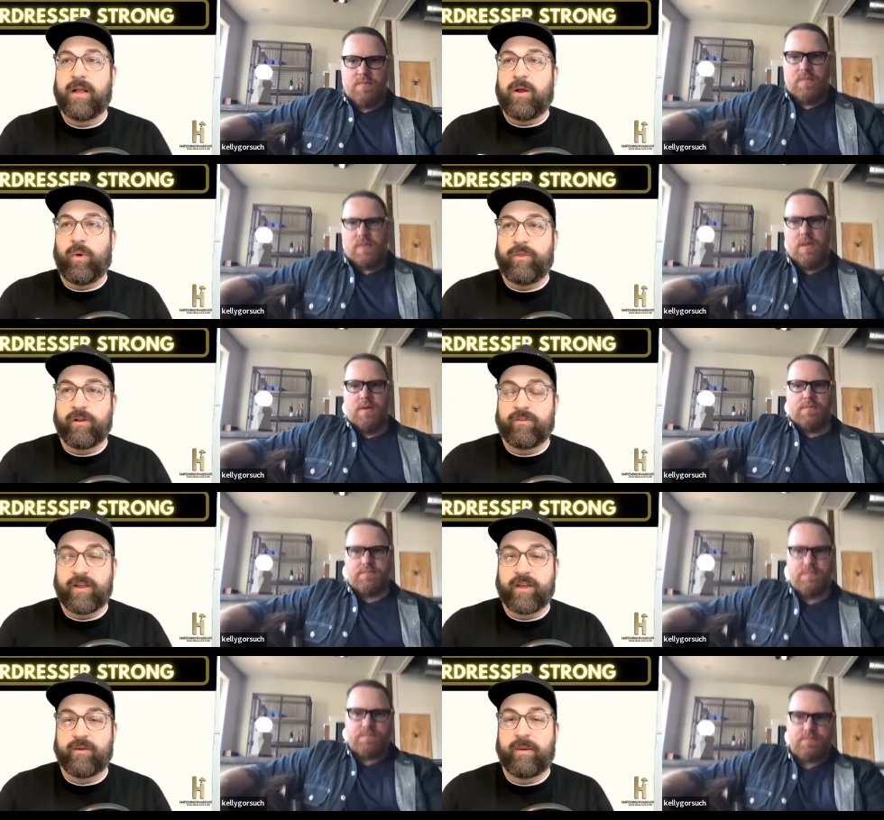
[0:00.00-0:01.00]
Speaker 1: when they're
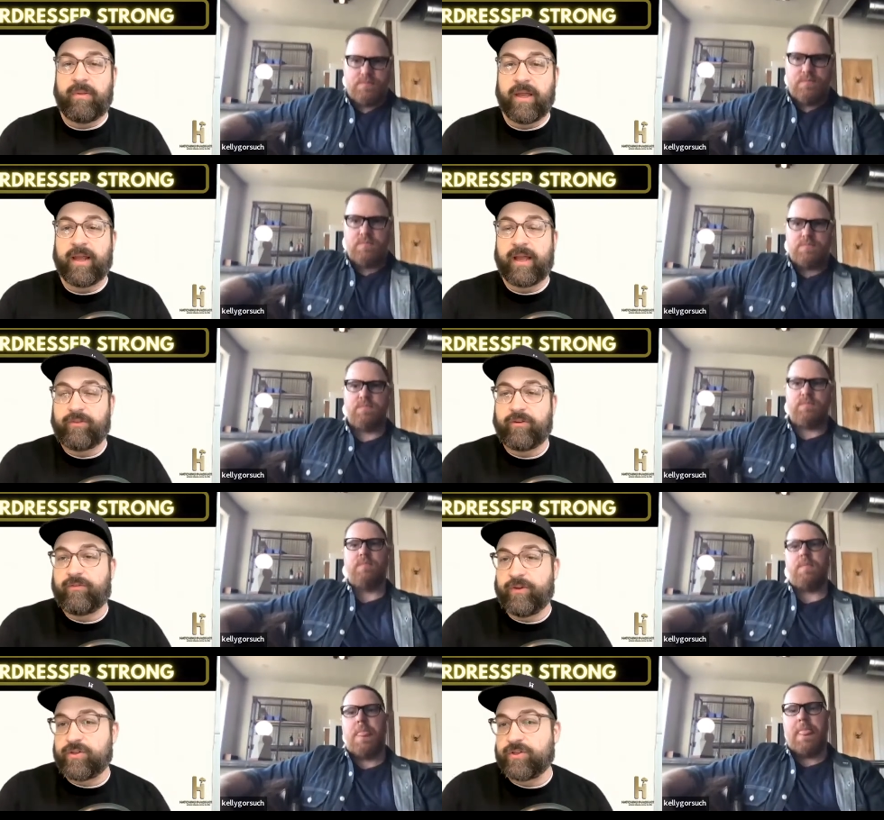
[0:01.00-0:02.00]
thinking about planning out their
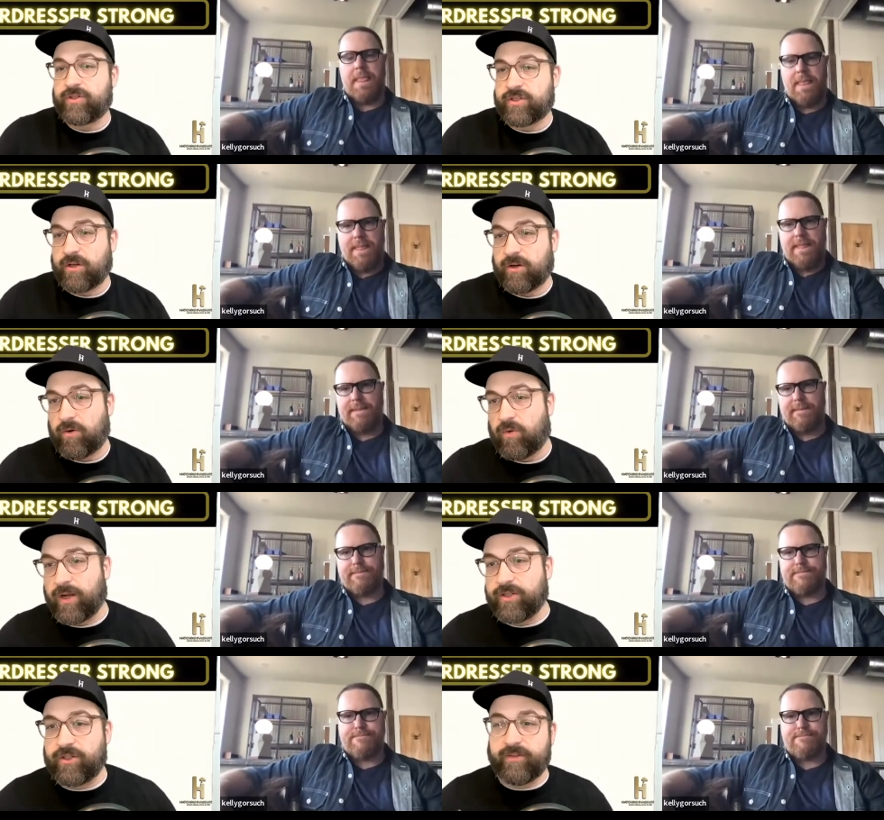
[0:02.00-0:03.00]
future. So why
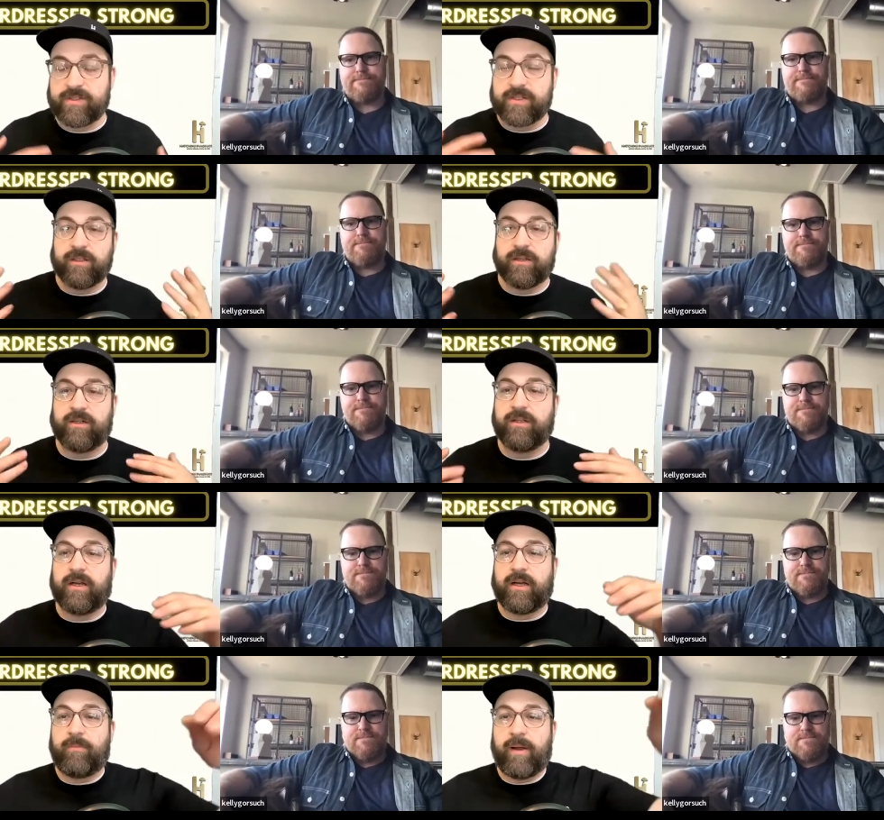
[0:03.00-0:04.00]
don't you give us a little
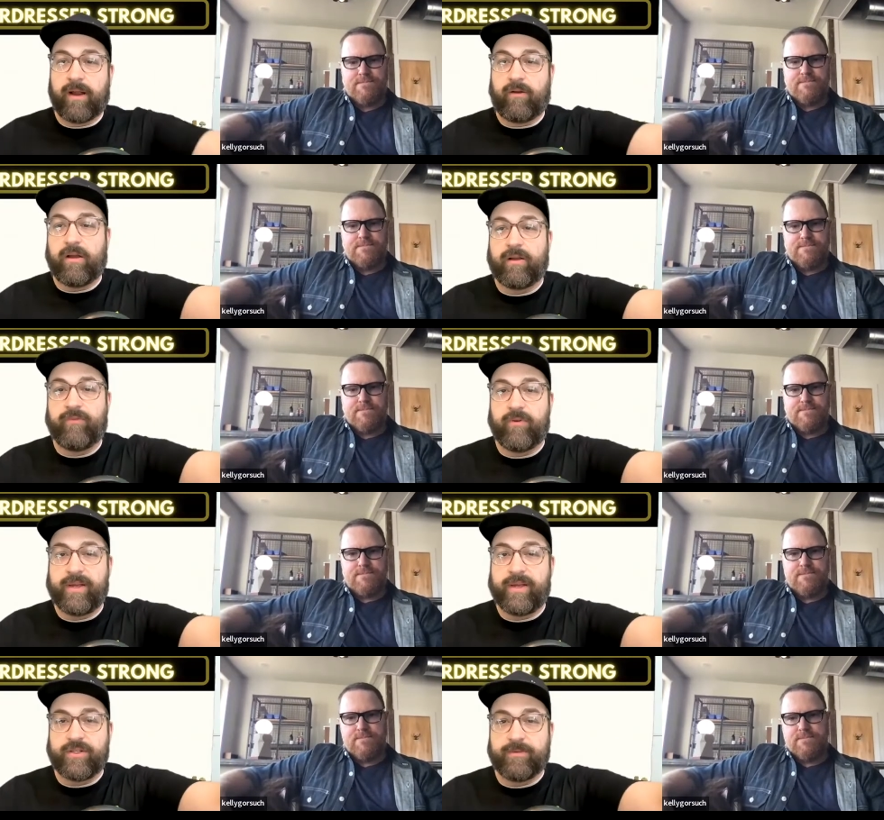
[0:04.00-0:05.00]
uh, background
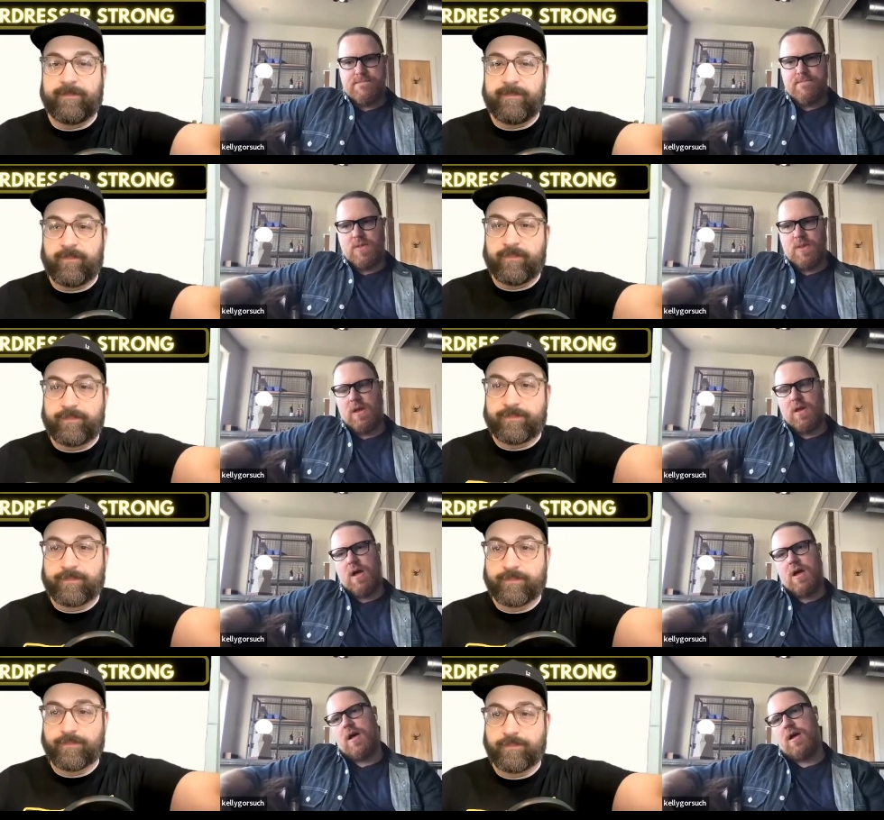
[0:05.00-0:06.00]
information?
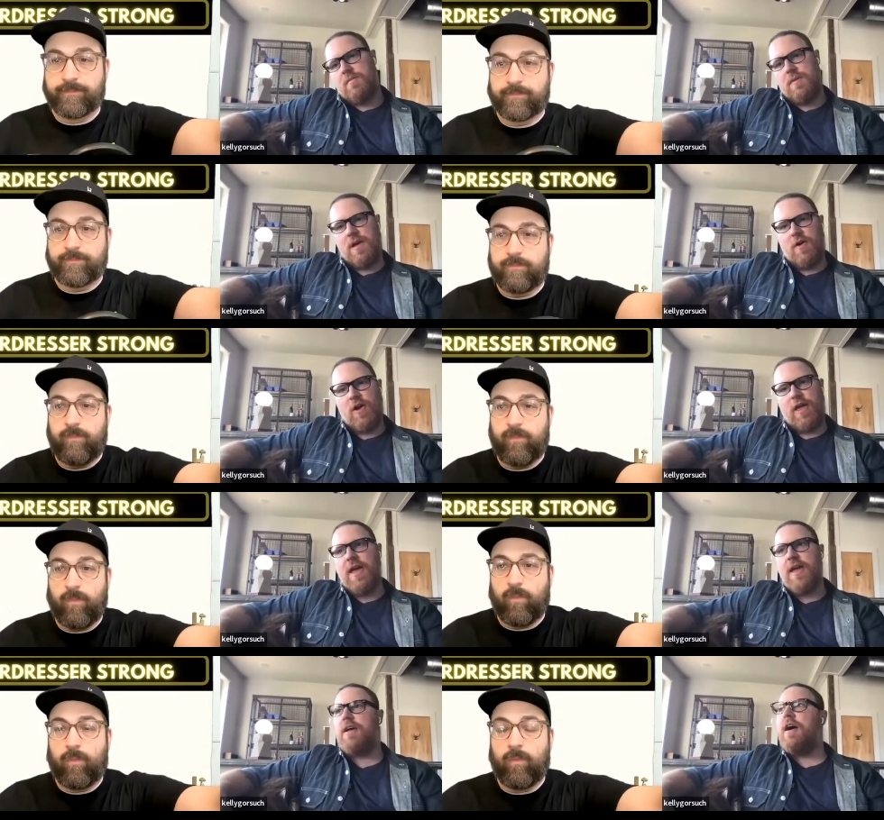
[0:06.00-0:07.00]
Speaker 2: Um,
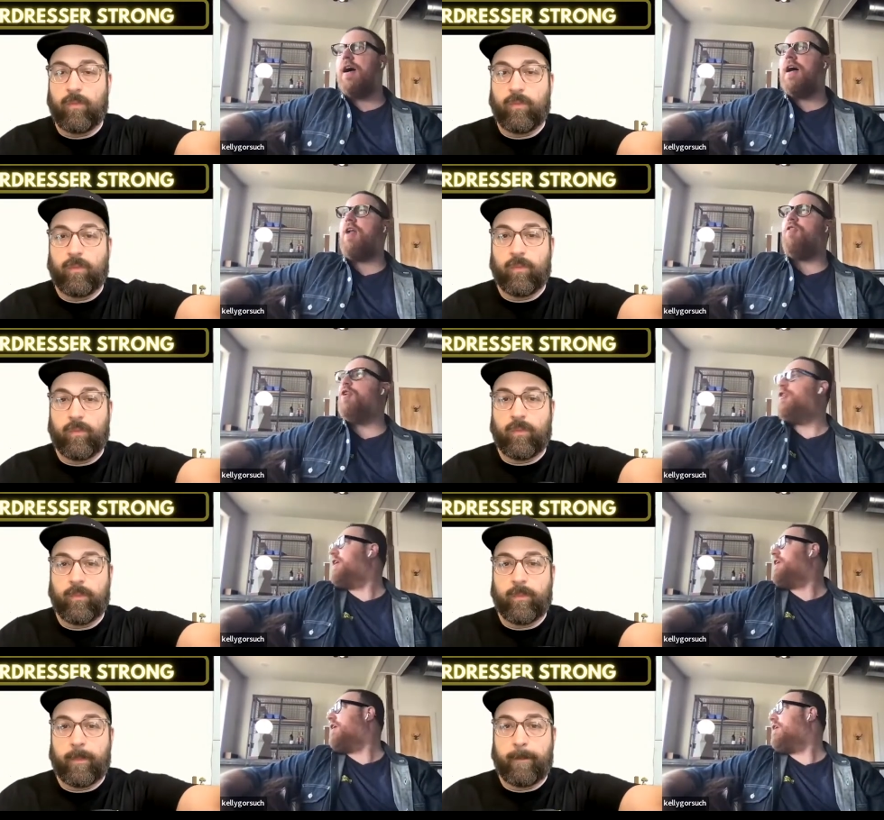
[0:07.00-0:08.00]
okay, I don't
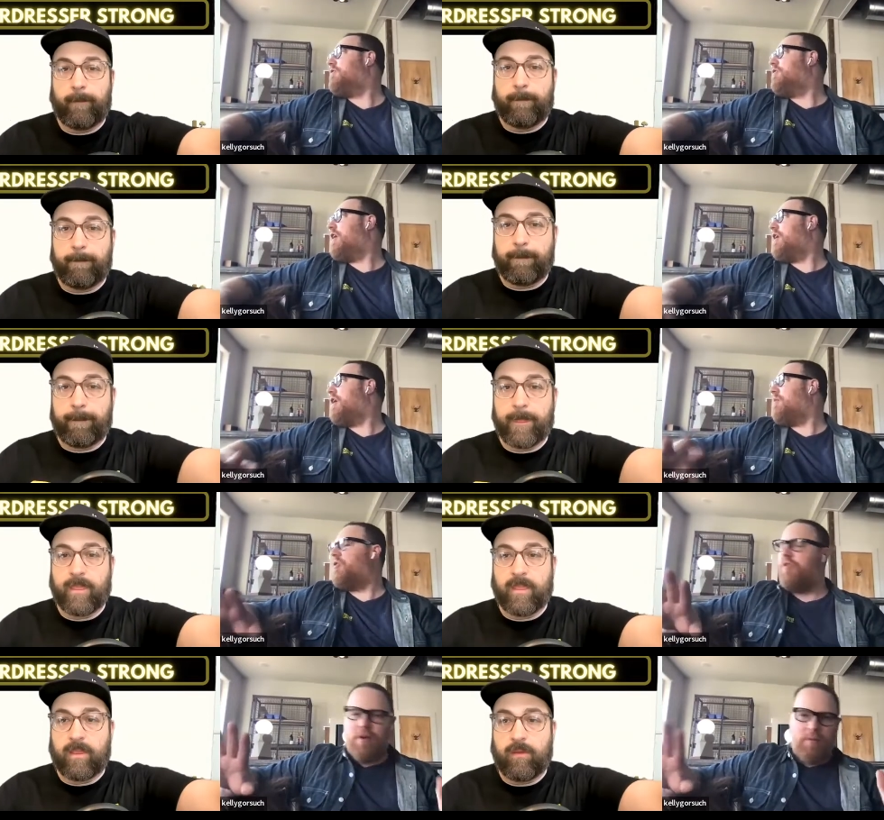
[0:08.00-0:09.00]
really uh, I'm
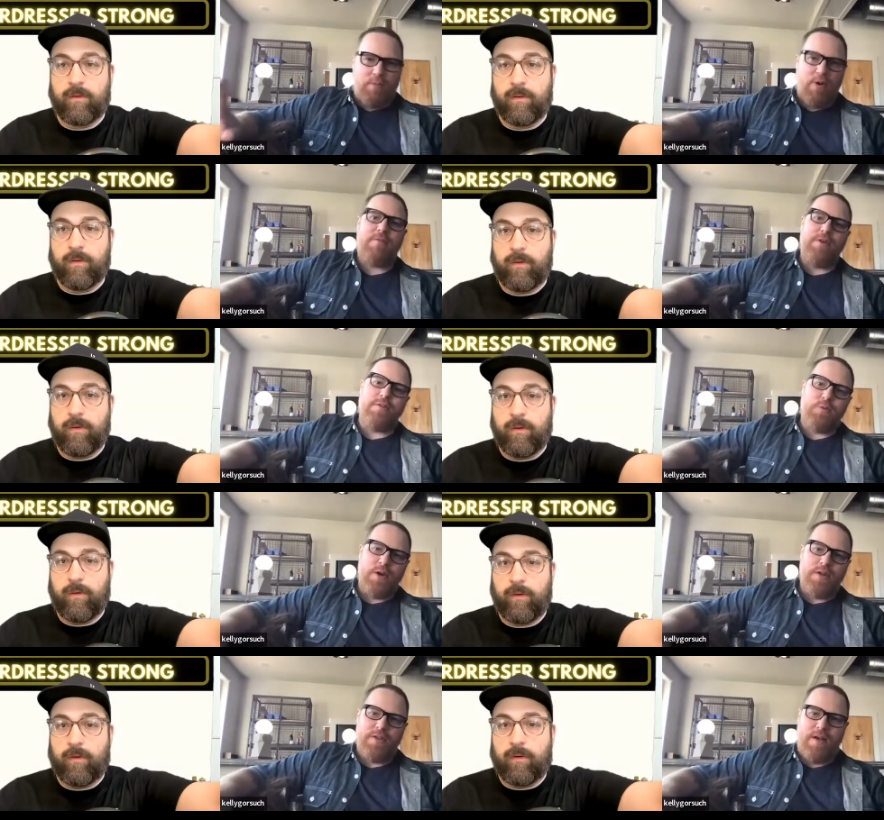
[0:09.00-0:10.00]
just going to preface
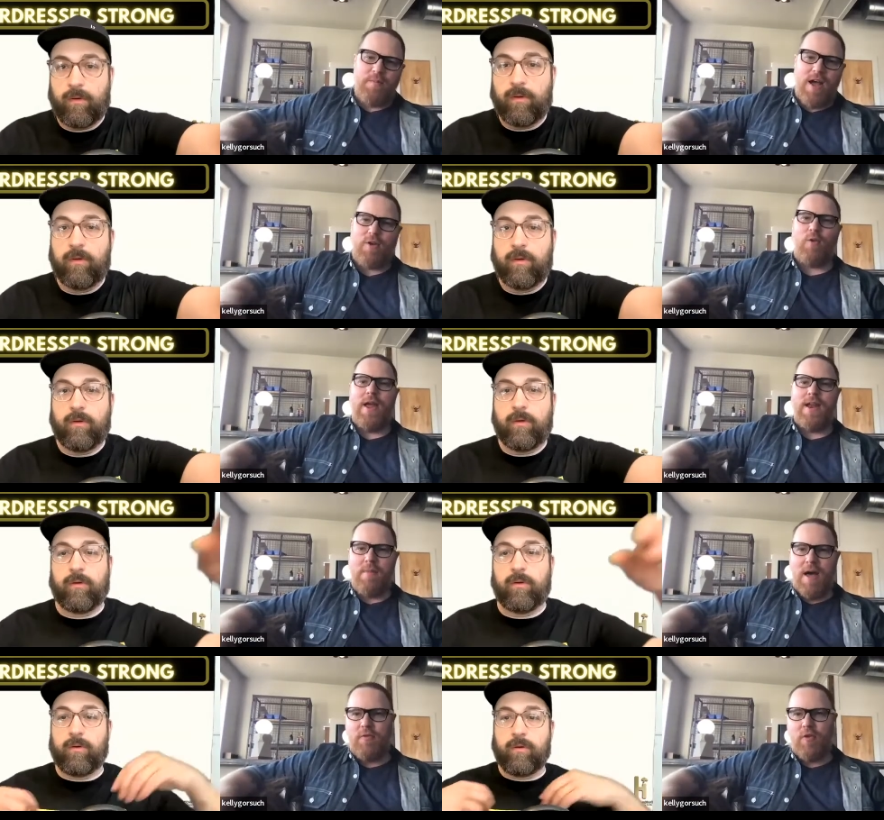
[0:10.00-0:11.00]
with I'm not great
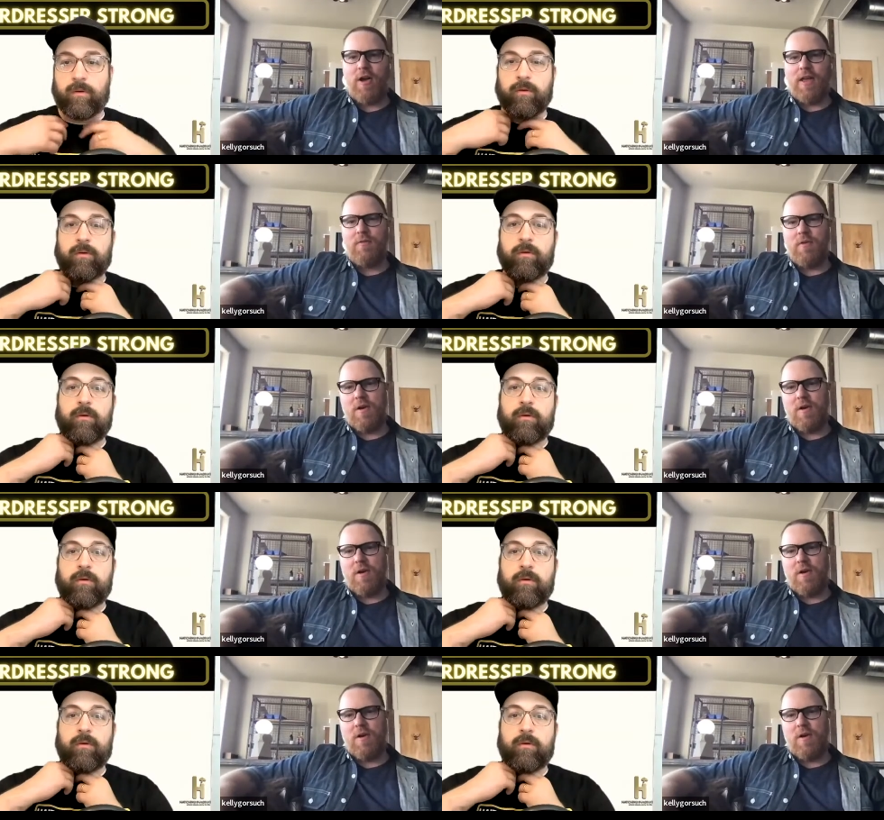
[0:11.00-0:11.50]
about talking